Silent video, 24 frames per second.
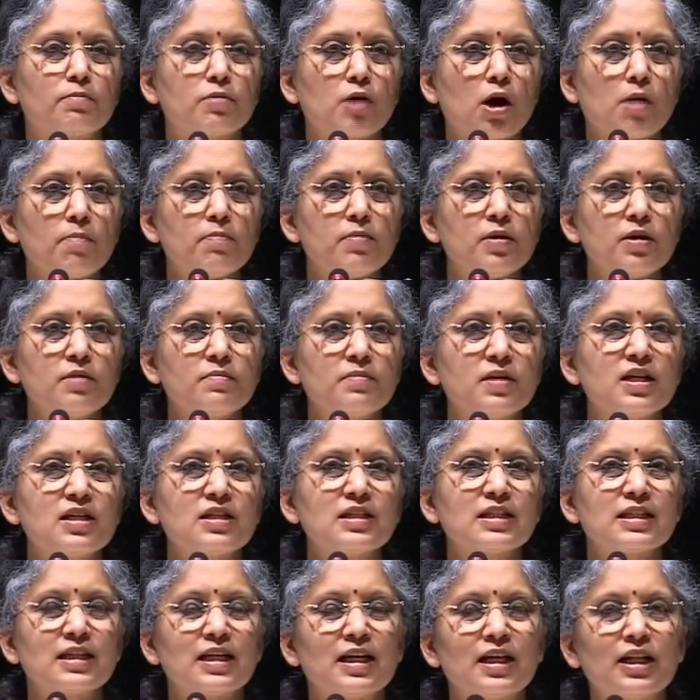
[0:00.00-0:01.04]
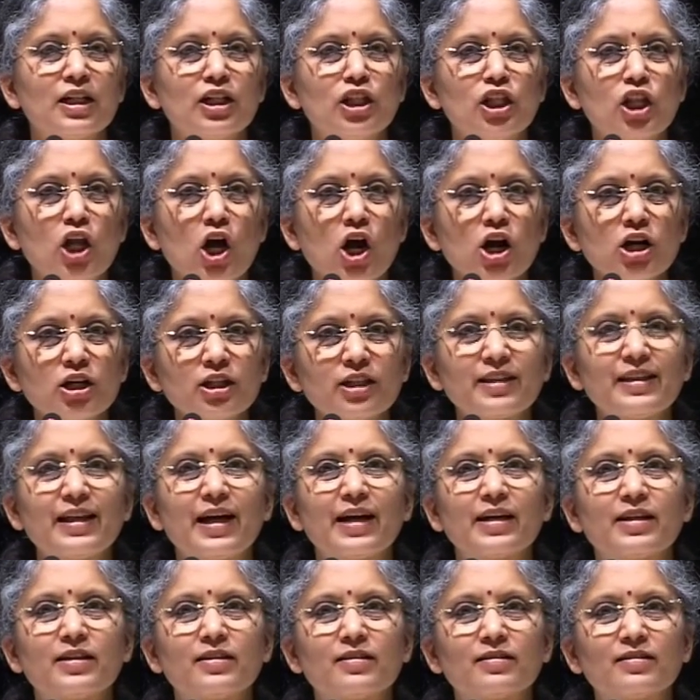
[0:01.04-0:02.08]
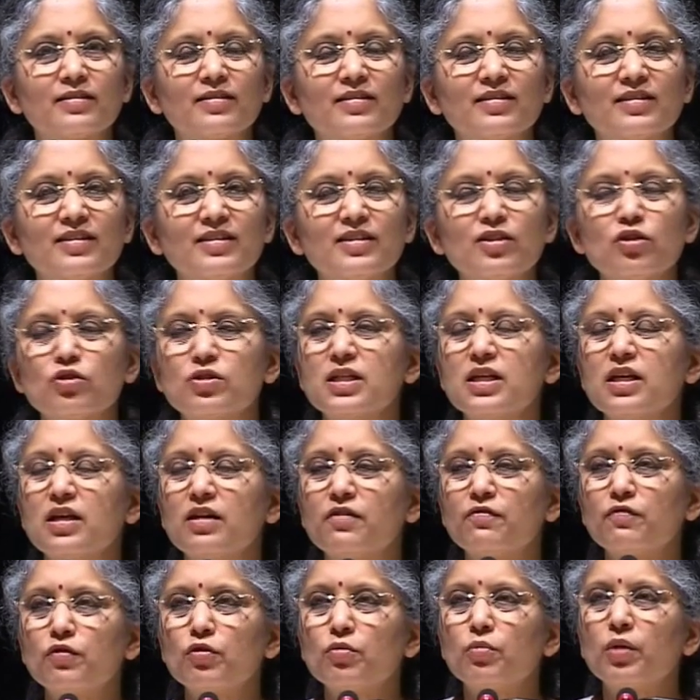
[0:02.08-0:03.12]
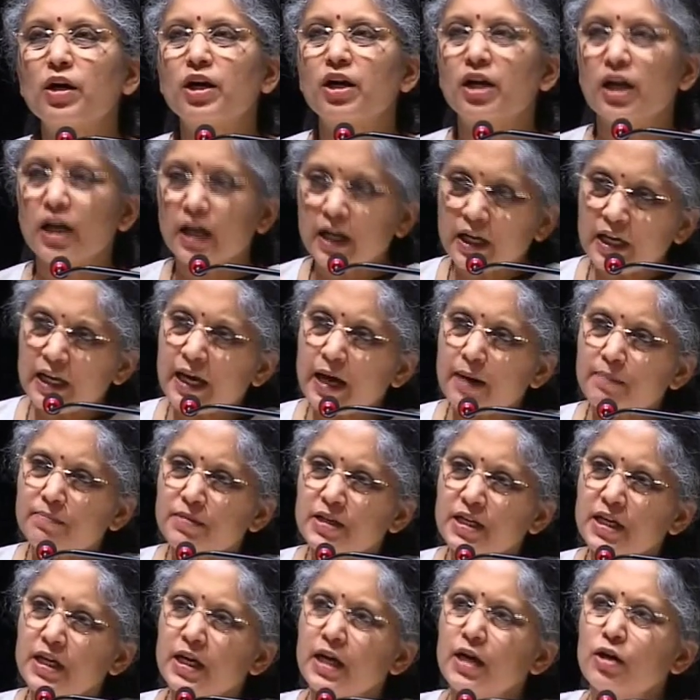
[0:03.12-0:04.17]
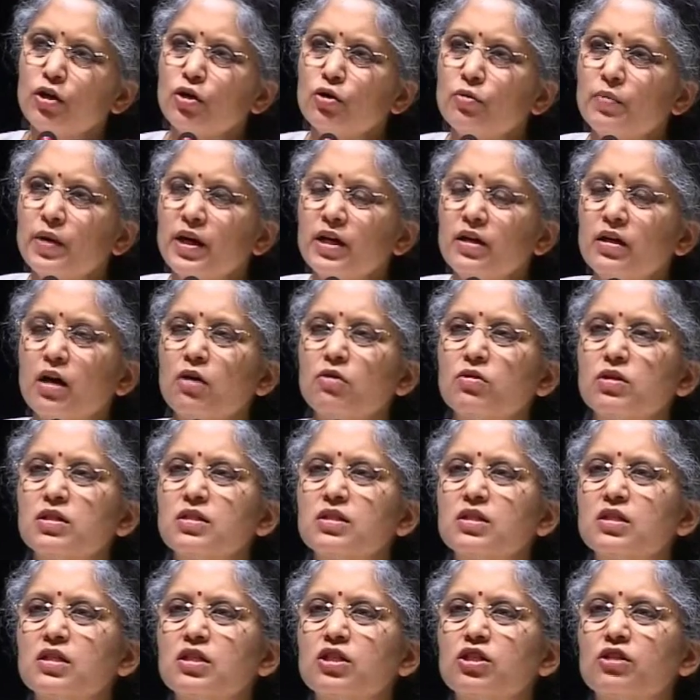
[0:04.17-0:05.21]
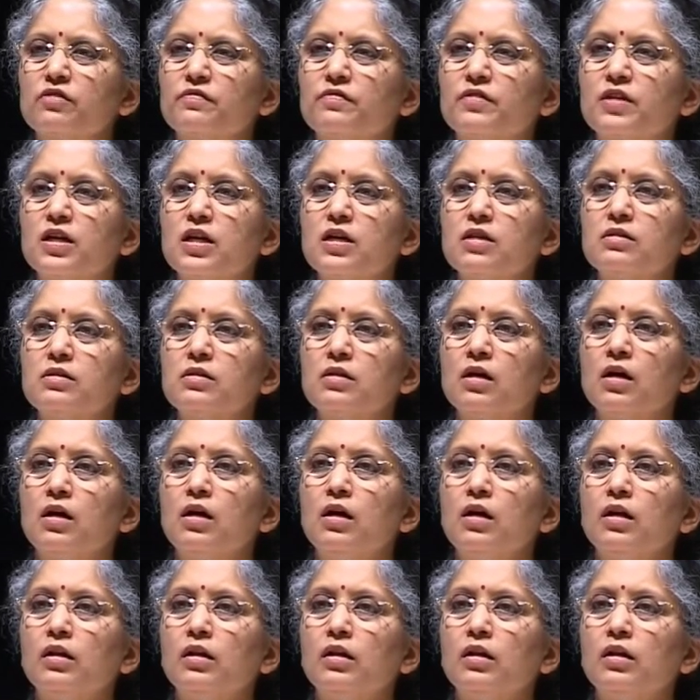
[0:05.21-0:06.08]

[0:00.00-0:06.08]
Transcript: the problem is not that, you see, if you were really empty and you went out in search of things,